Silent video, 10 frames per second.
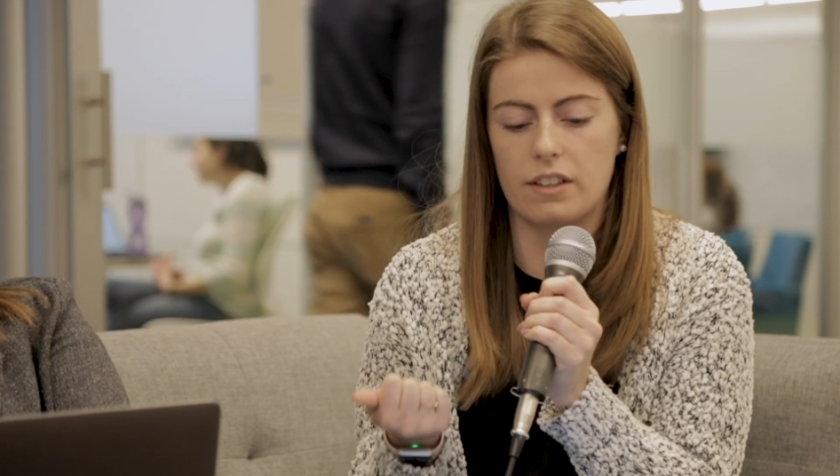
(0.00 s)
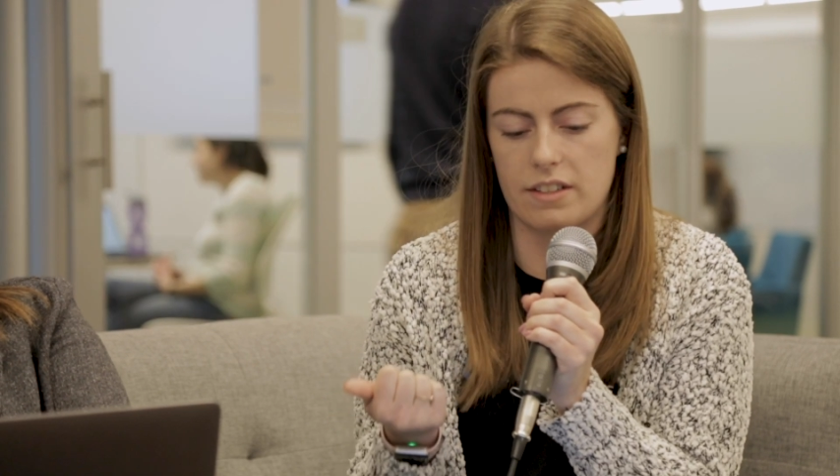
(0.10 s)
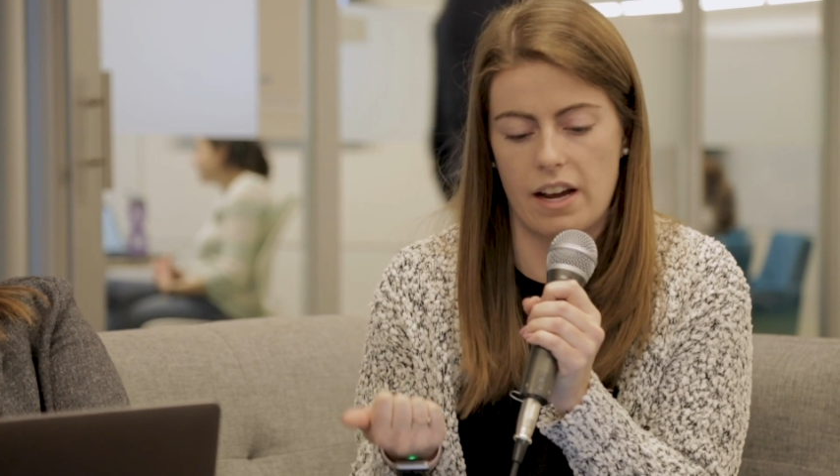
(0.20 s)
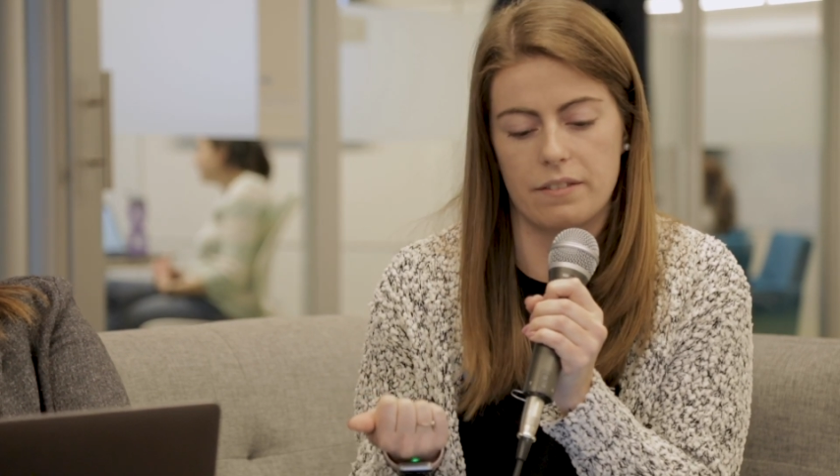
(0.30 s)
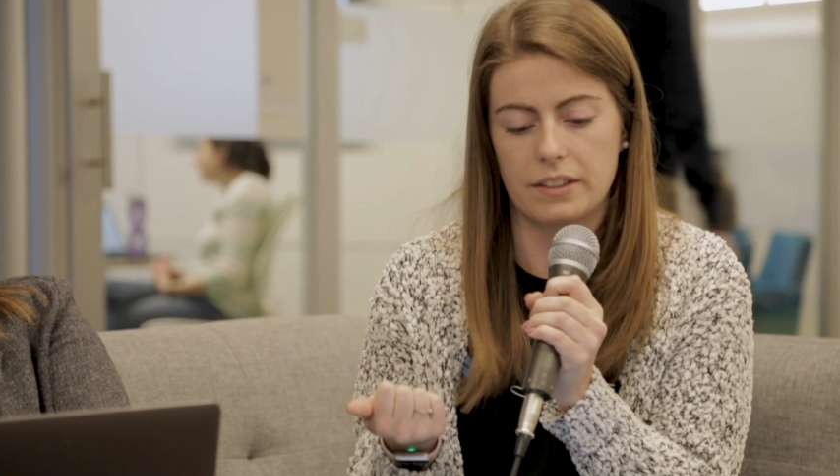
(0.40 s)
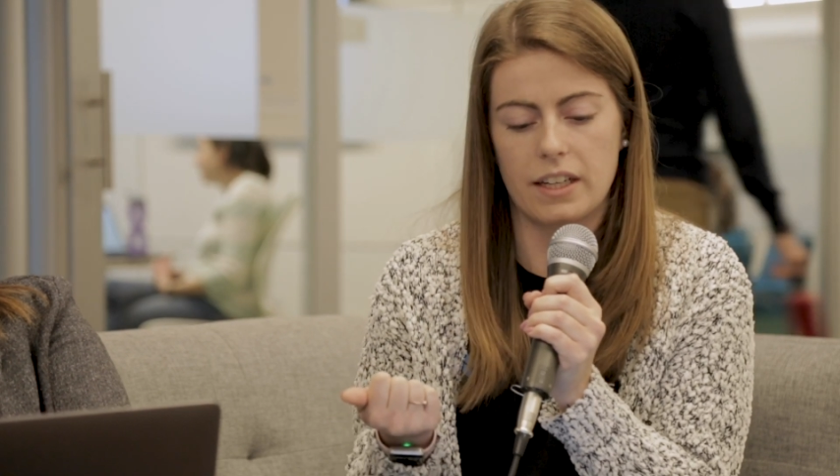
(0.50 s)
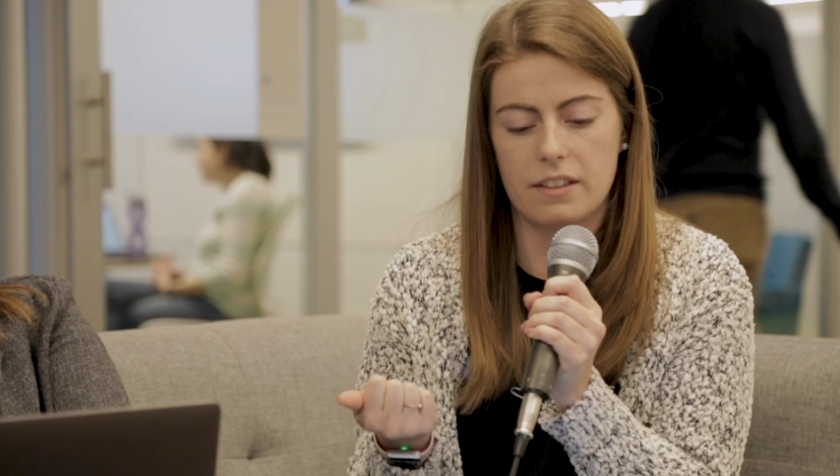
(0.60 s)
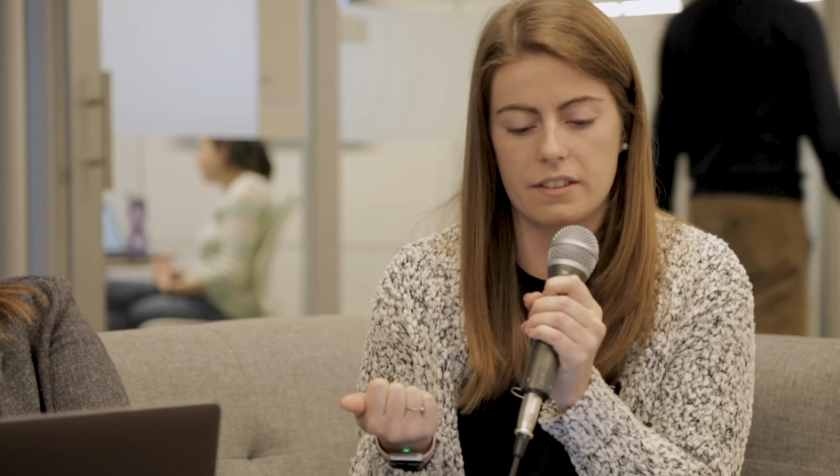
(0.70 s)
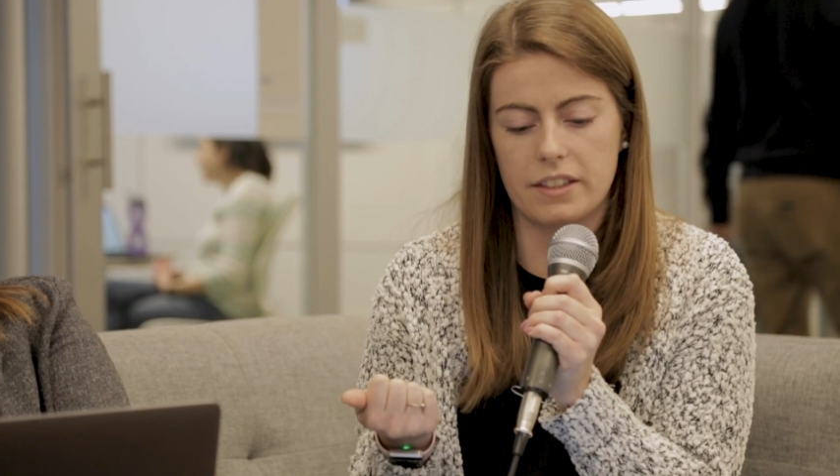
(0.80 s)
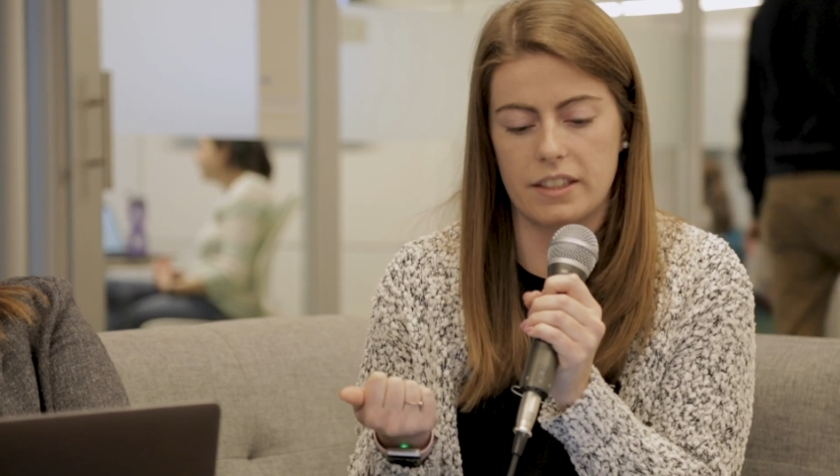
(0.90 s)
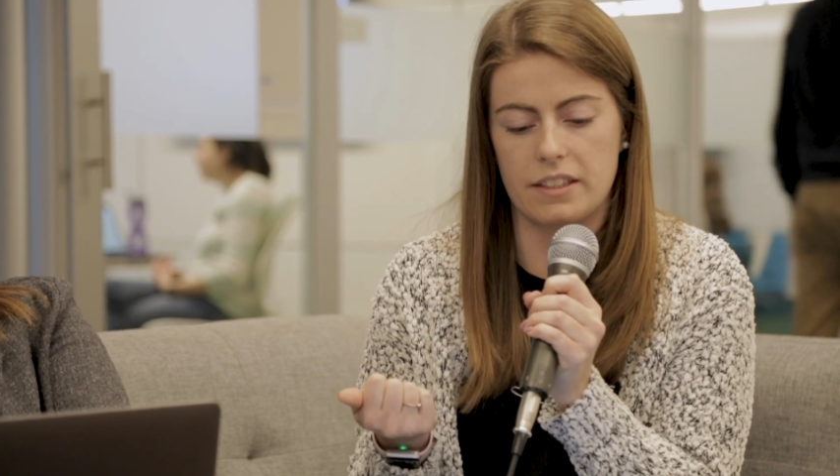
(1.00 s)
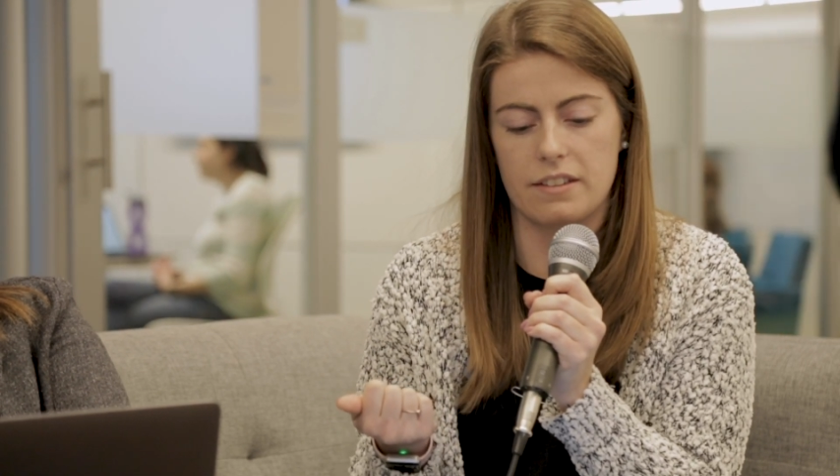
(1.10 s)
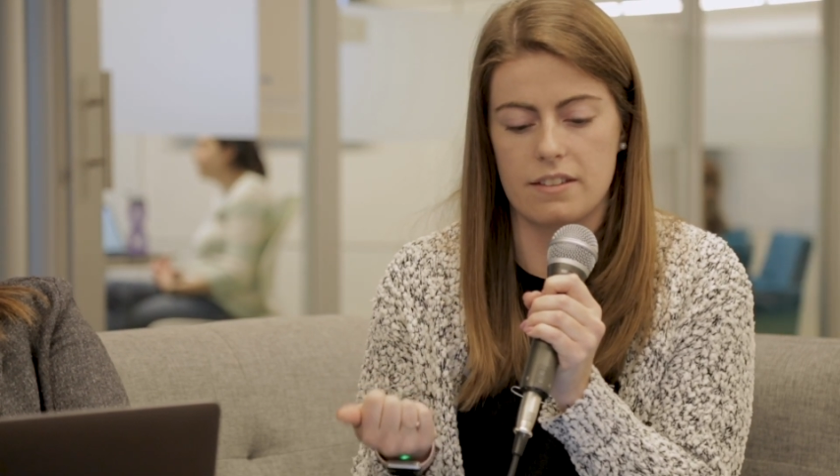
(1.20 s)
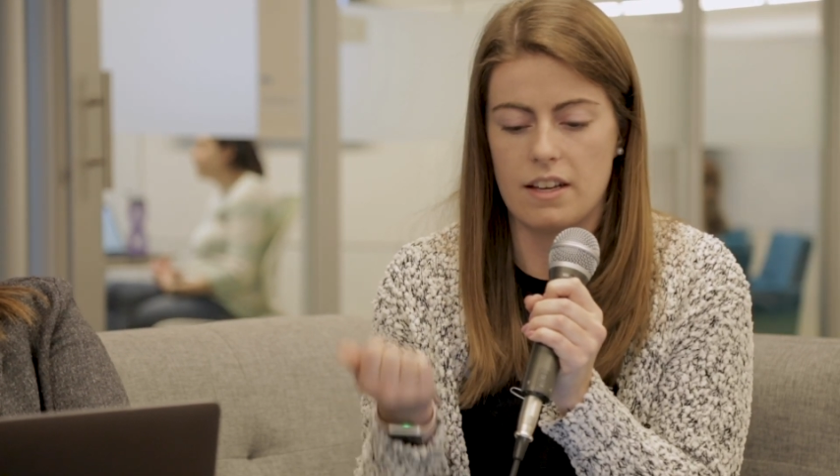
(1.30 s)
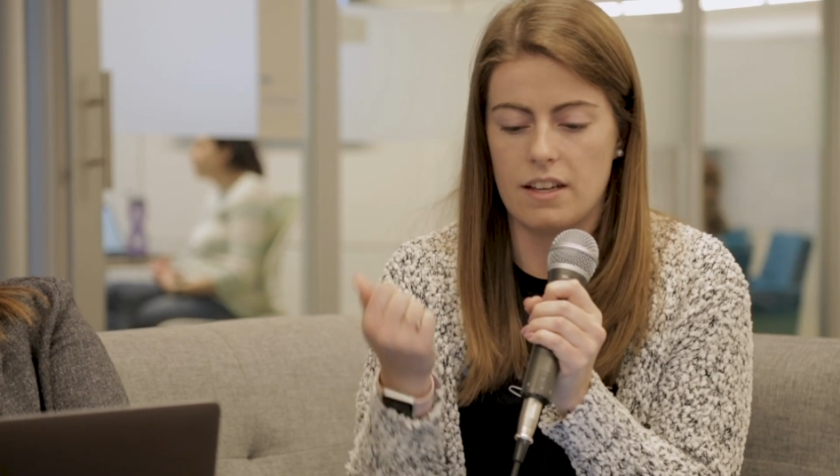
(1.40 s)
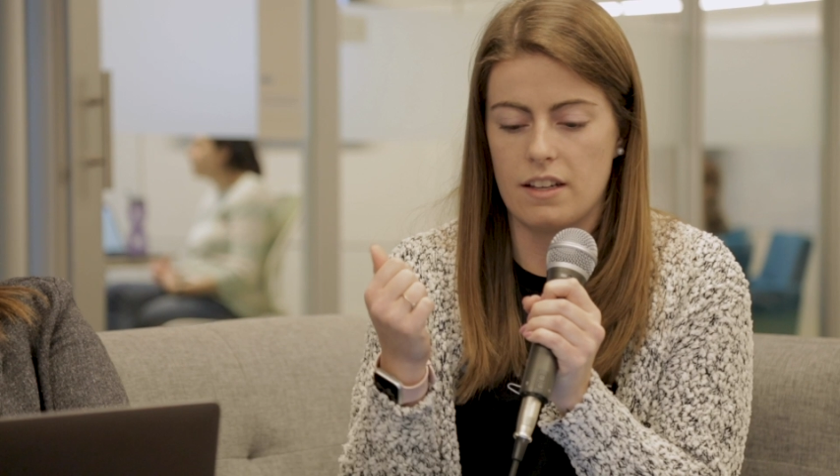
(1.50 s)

as an advertiser, is